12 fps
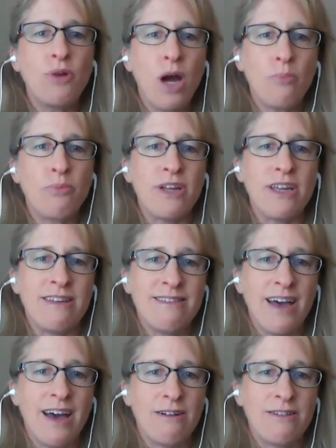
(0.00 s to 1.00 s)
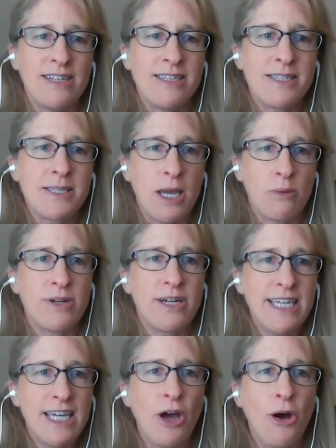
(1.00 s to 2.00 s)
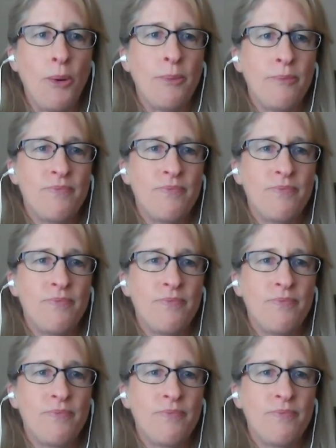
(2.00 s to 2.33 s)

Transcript: property out in San Bernardino.